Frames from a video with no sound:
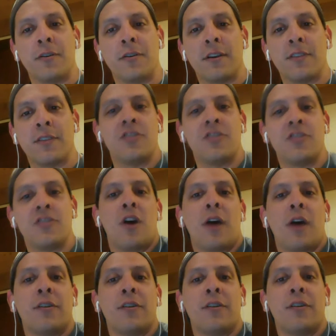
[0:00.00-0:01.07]
Because you know how
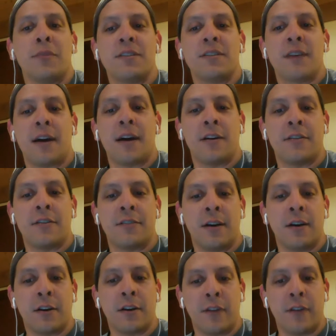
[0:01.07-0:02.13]
Adobe's got
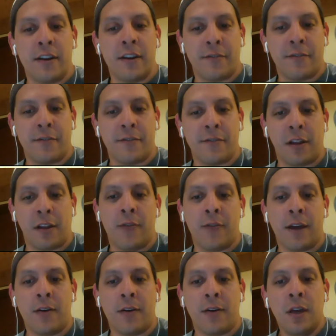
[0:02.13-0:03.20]
a Creative Cloud
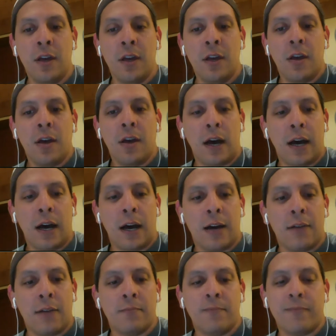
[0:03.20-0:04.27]
now?
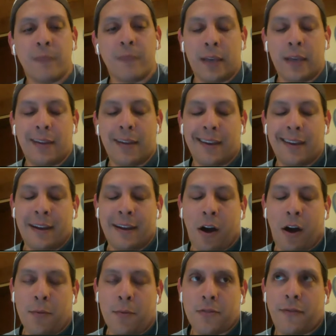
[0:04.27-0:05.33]
Mm-hmm. It
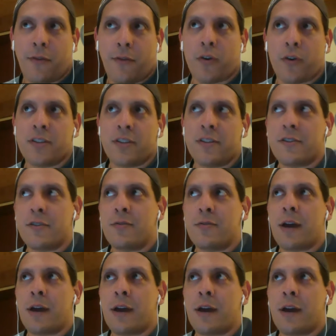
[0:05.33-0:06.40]
almost forces you
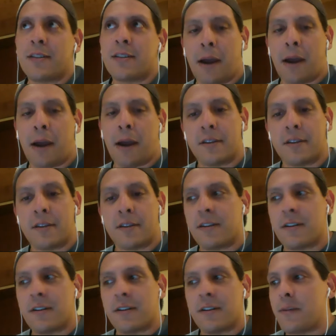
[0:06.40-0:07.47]
not to pirate their
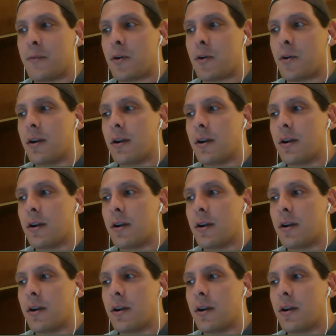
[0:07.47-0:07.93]
stuff anymore.